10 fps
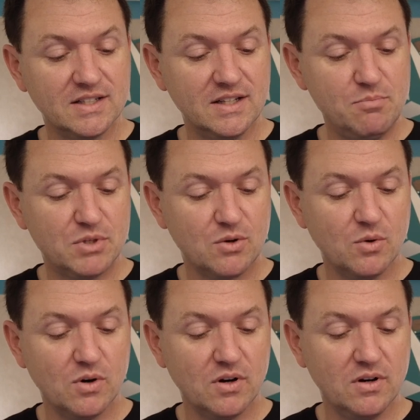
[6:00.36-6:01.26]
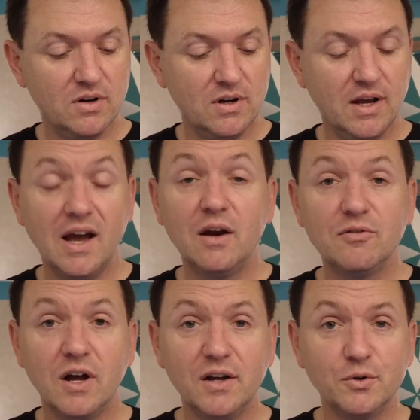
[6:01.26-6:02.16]
sleep score out
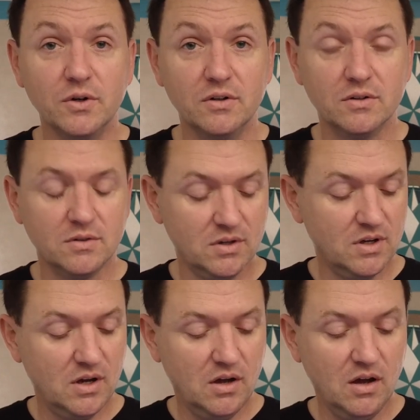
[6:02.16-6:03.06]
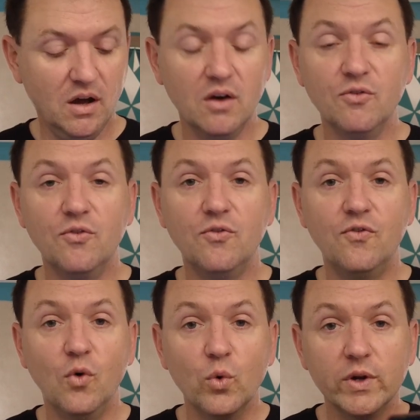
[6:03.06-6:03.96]
of 100 of
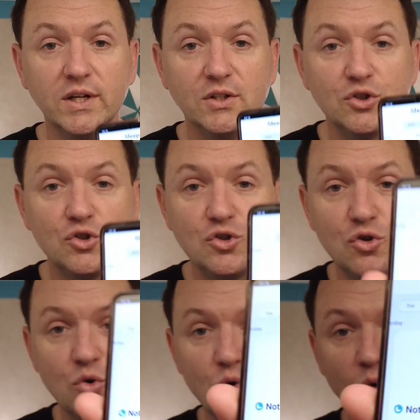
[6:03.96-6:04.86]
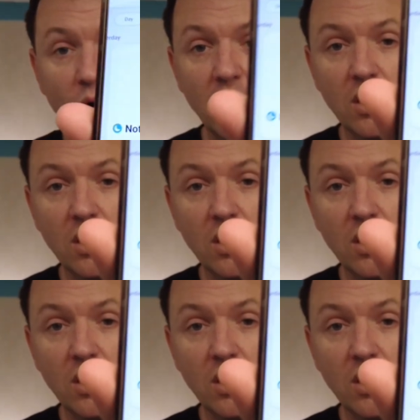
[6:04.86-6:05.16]
42.